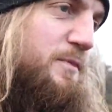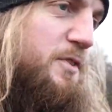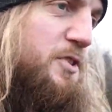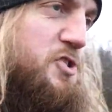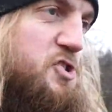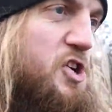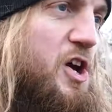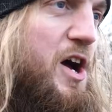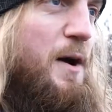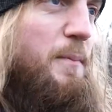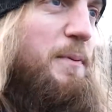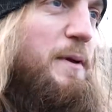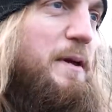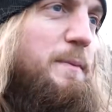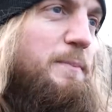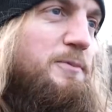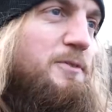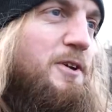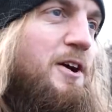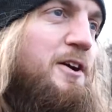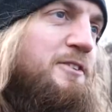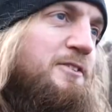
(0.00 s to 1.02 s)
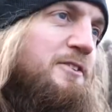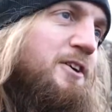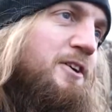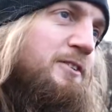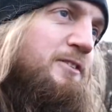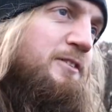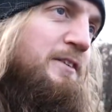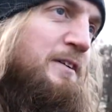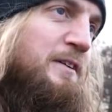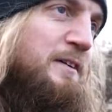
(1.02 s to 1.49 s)
shutter beep turned
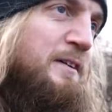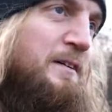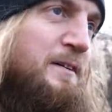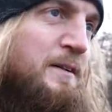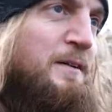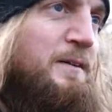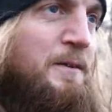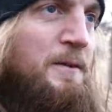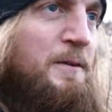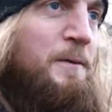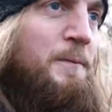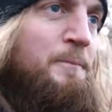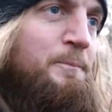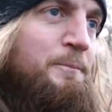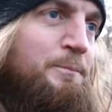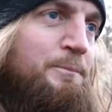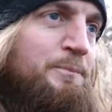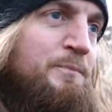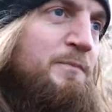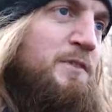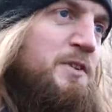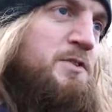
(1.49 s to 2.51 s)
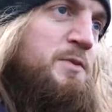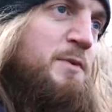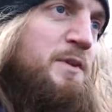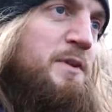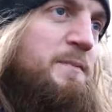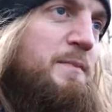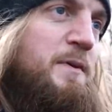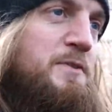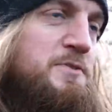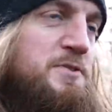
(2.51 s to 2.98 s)
on. It's one of
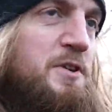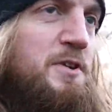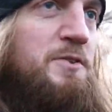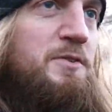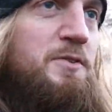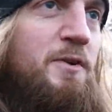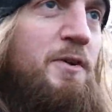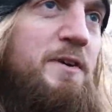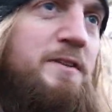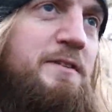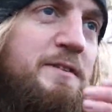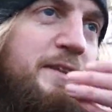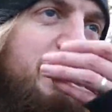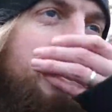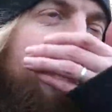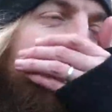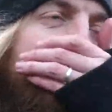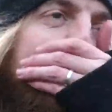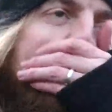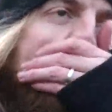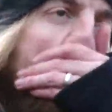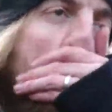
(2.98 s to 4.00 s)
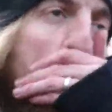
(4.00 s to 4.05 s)
the most annoying things